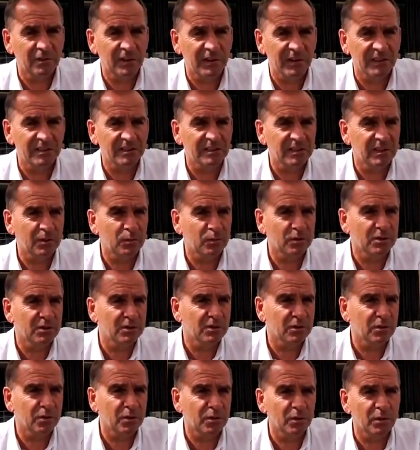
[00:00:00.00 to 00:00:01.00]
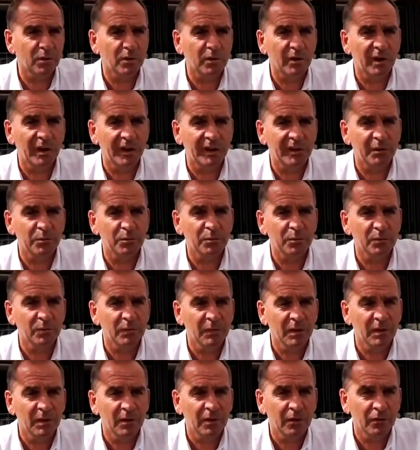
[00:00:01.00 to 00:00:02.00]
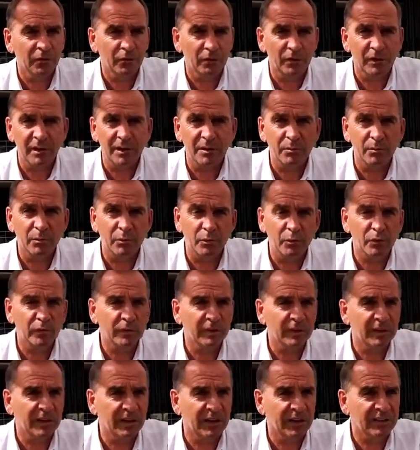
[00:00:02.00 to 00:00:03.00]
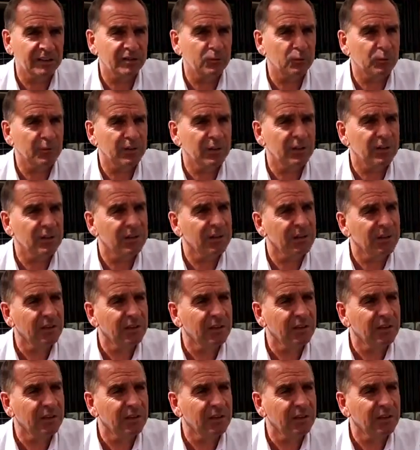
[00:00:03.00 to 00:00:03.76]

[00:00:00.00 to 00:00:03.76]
Last year we saw Adam really improving the last week